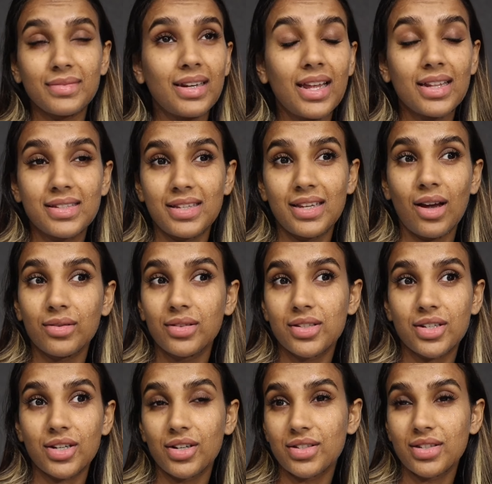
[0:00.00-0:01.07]
Let's see how this
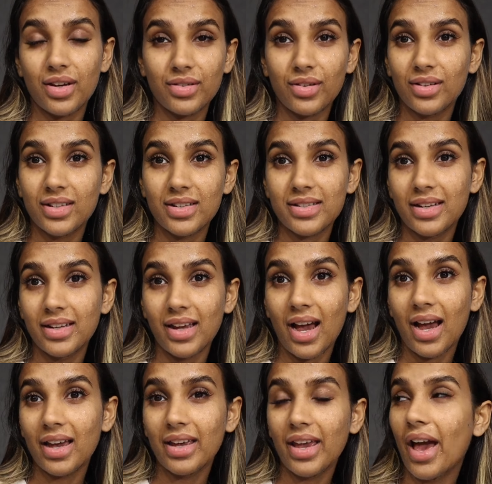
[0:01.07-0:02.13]
turns out, honestly.
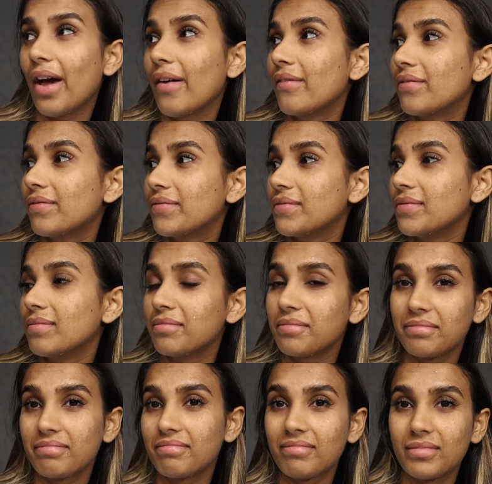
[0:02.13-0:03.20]
I have
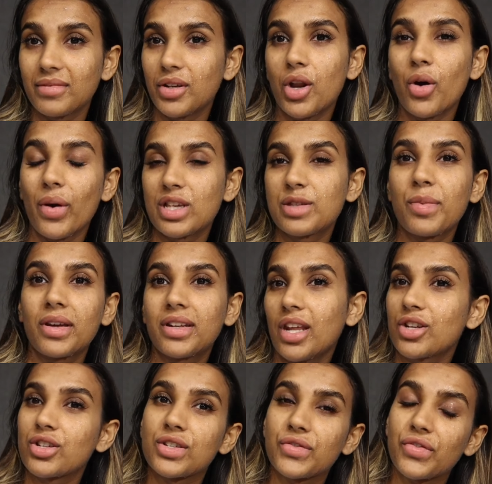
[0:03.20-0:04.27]
no
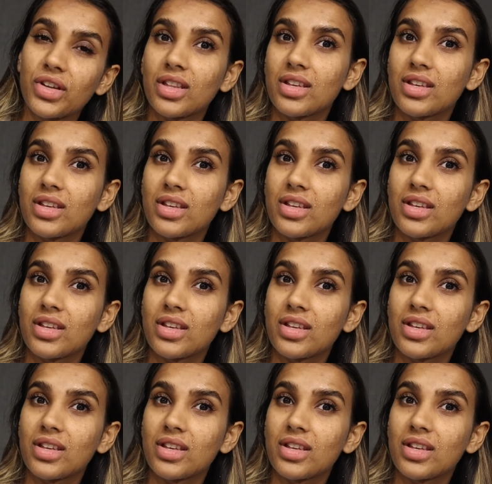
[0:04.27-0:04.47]
expectations for